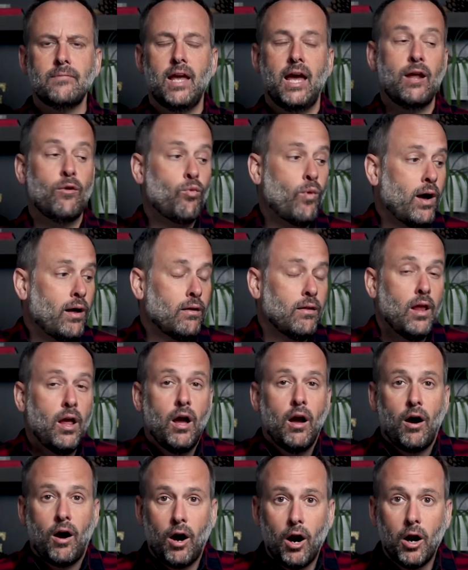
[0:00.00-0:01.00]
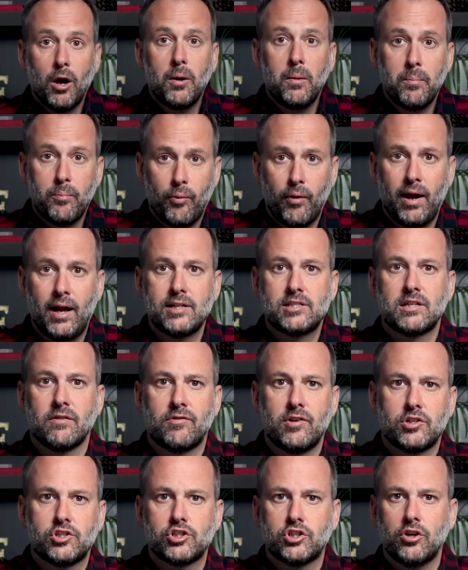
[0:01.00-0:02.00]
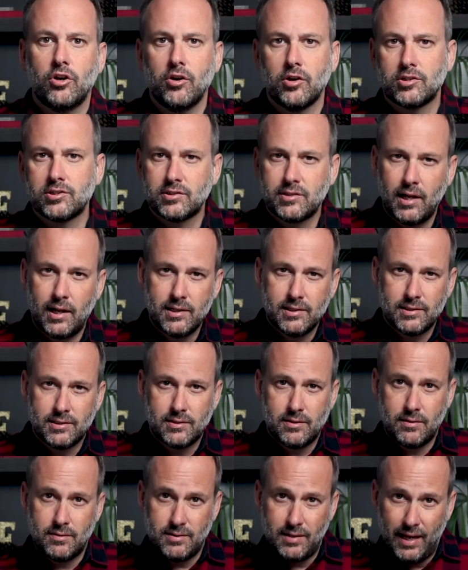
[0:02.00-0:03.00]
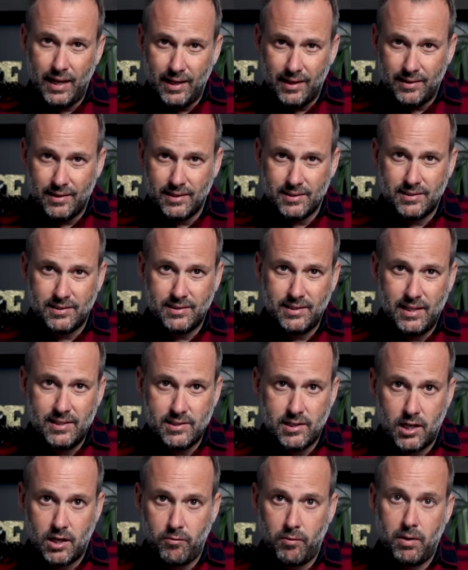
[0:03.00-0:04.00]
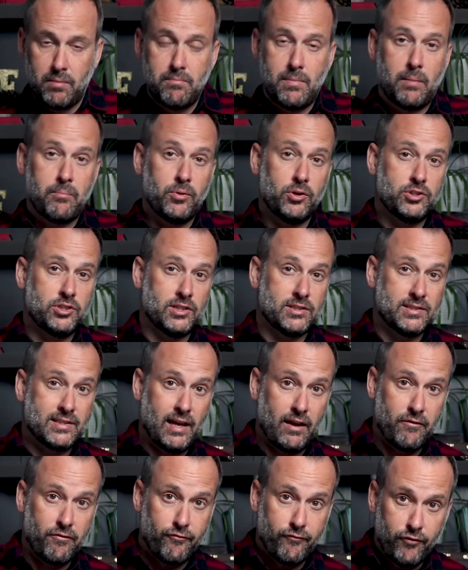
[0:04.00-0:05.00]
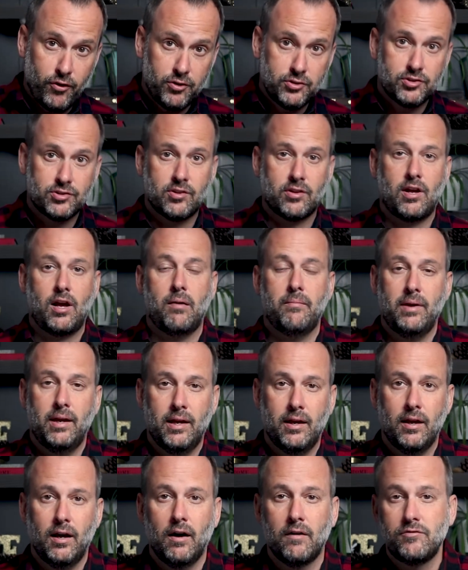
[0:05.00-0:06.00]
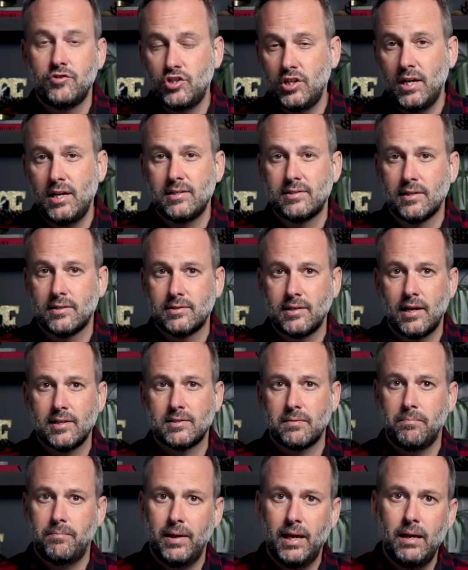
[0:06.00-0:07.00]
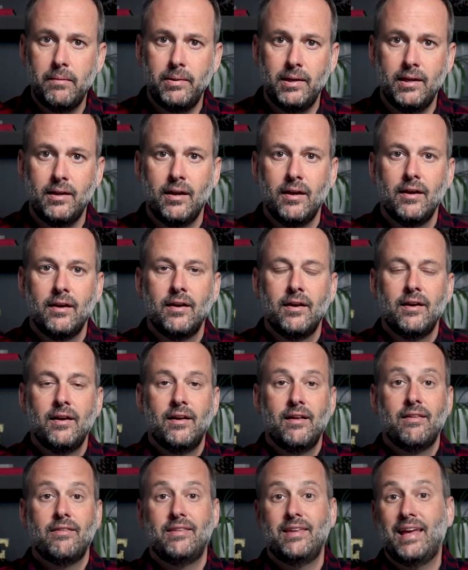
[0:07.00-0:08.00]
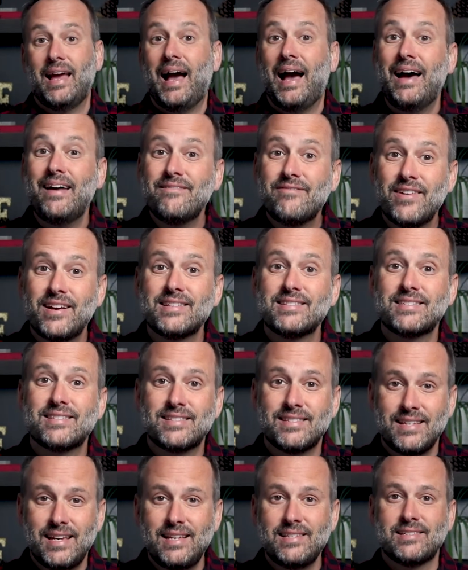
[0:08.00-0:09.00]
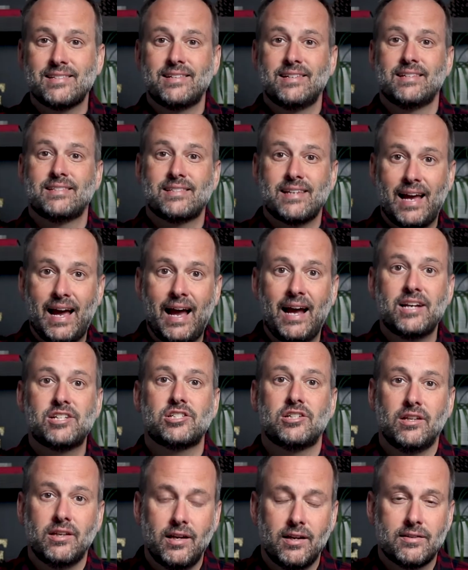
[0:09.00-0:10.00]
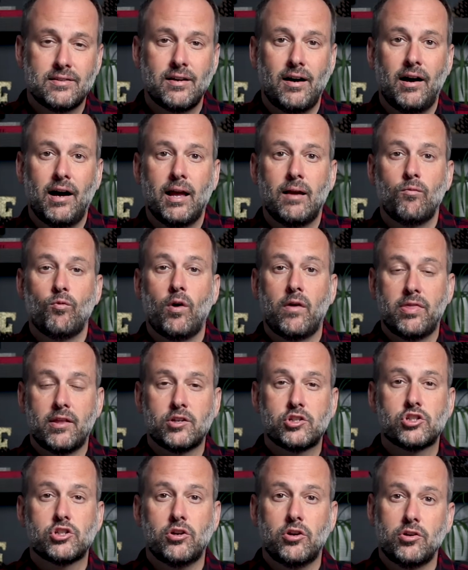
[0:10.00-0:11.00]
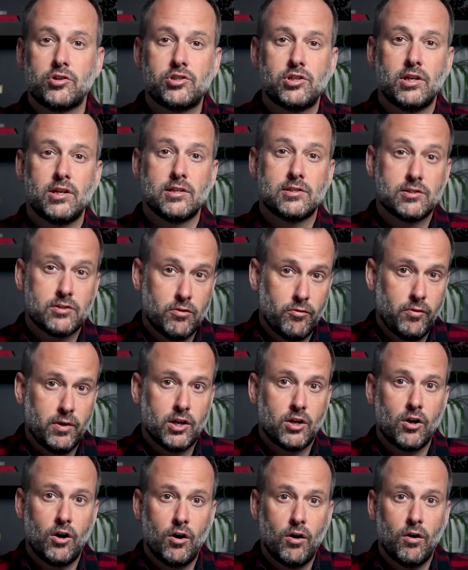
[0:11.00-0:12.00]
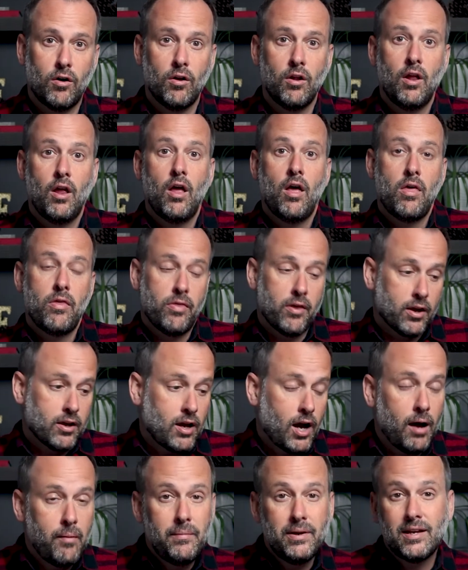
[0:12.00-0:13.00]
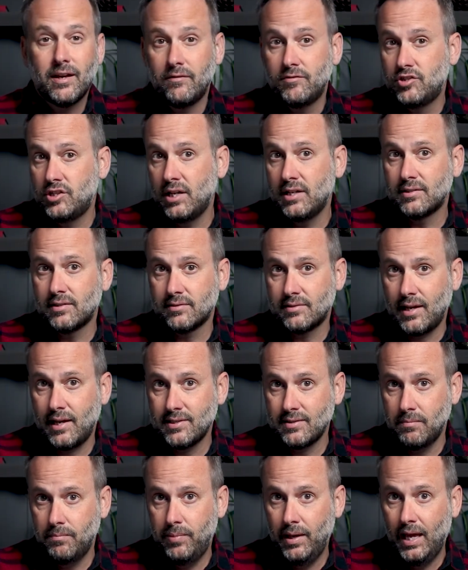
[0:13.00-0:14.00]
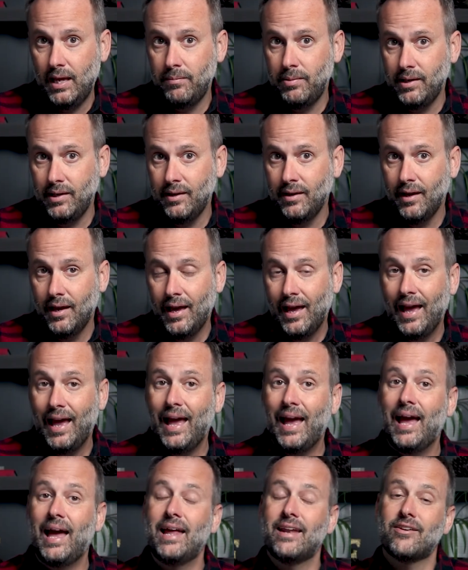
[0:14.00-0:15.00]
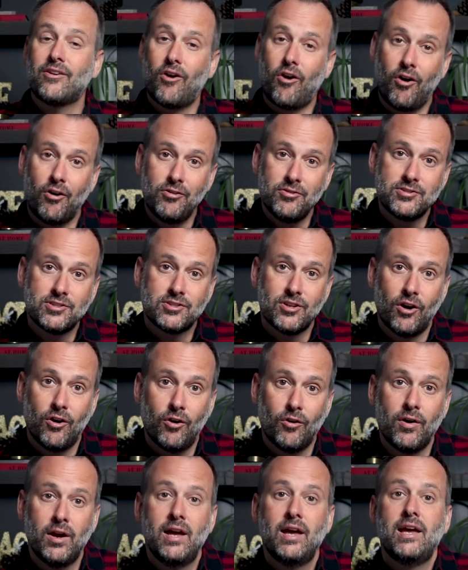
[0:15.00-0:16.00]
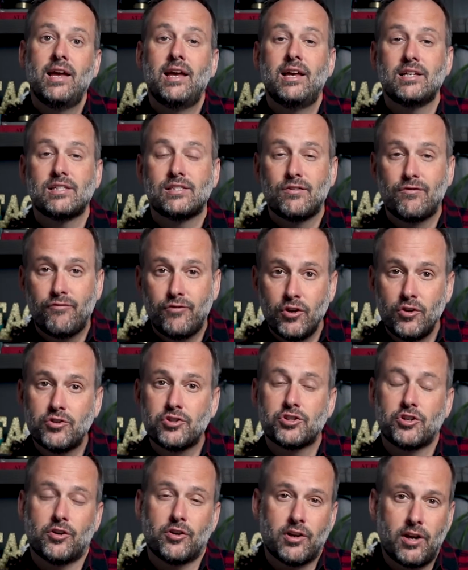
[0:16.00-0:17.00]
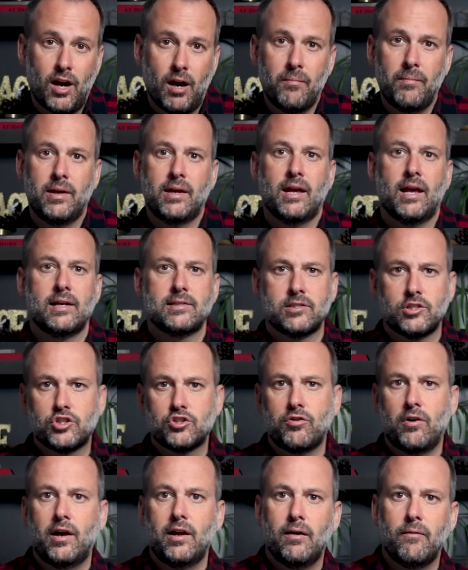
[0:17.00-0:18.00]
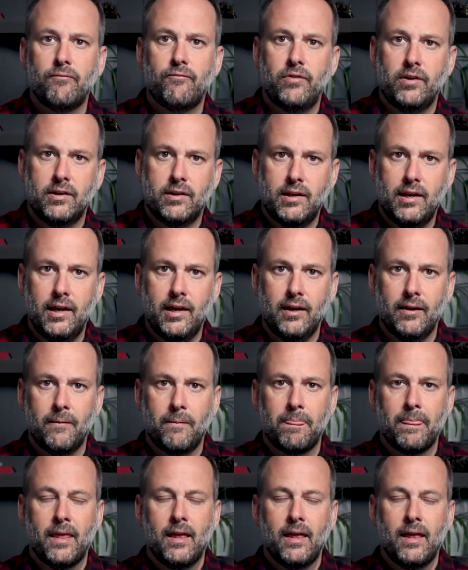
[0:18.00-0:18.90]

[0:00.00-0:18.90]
And while our branch of the church tends to take this season to remember just that first coming of Jesus as a baby, the Advent season is actually a time when the church is to recall the coming of Jesus as a baby and also his future coming as a triumphant king.